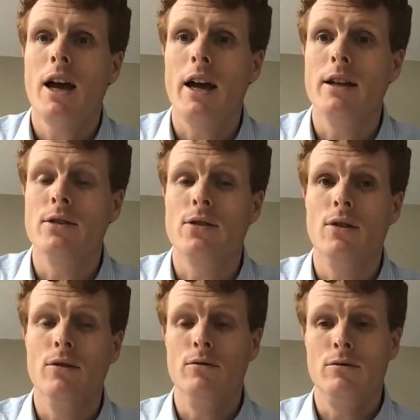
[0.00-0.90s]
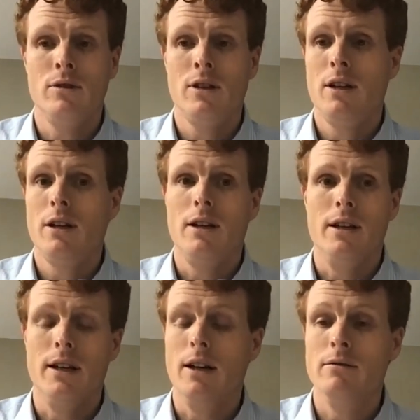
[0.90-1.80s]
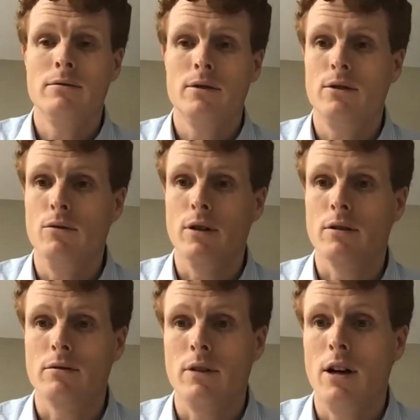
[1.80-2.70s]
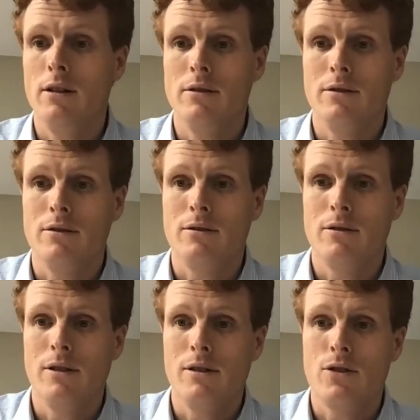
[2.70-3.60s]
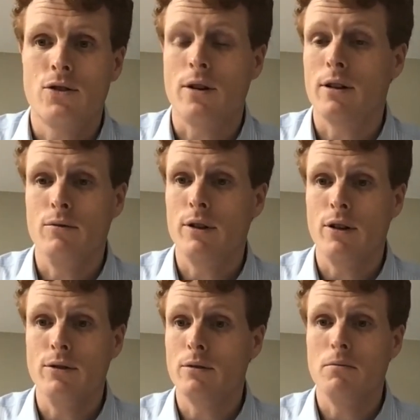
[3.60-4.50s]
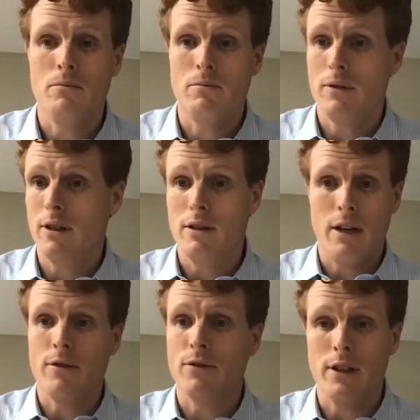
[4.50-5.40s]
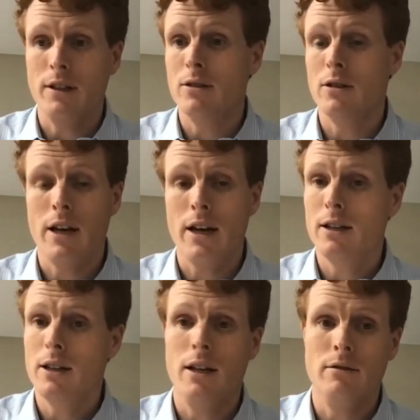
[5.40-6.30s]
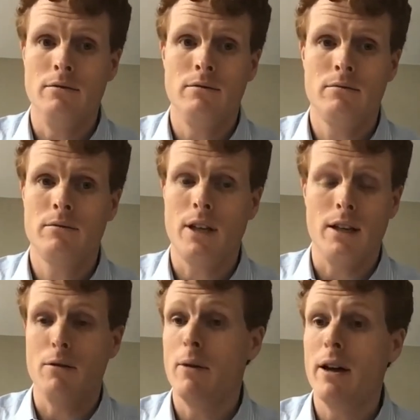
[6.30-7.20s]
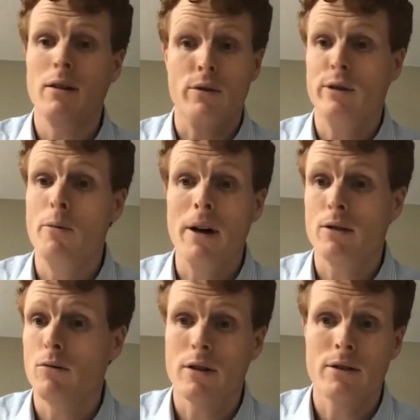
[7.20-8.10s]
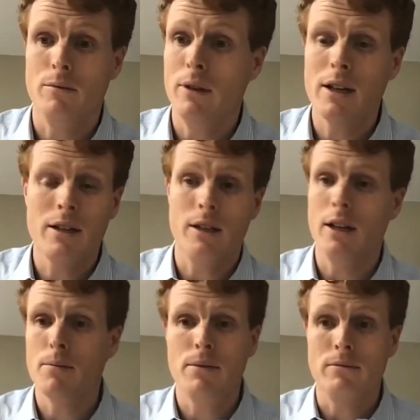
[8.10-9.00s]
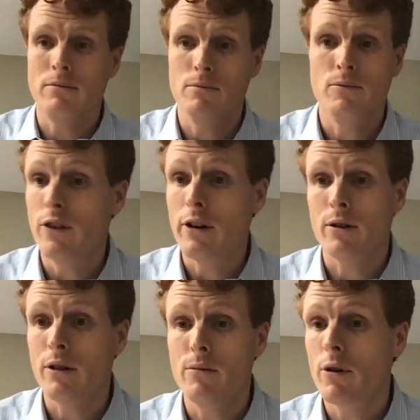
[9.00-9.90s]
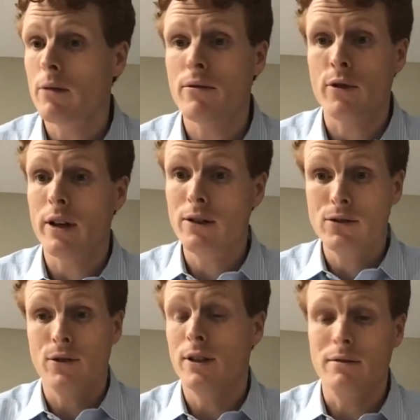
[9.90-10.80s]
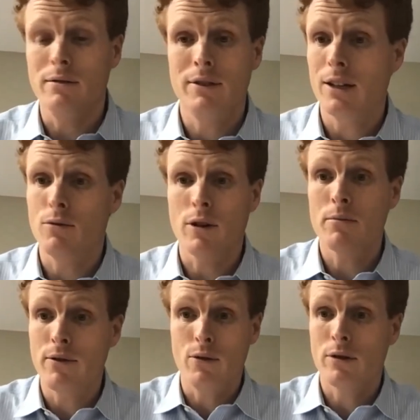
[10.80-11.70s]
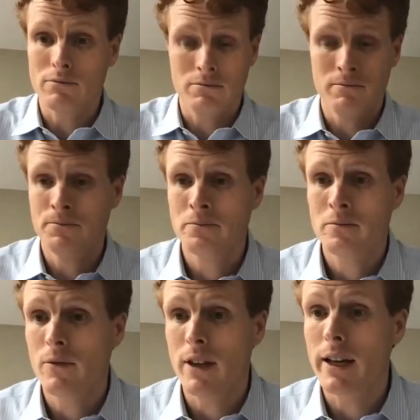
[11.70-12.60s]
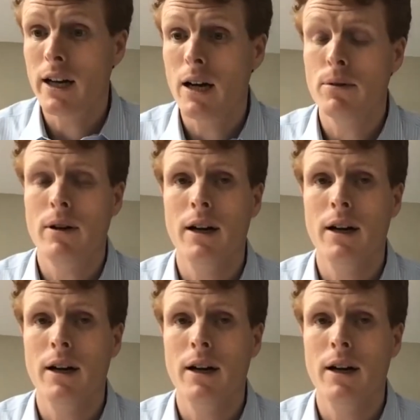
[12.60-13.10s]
And so, we're struggling with those, caring for the kids all day and then getting them to bed, and we'll go back to work till midnight, and you get up very early in the morning before they do so you can get to work before they get up.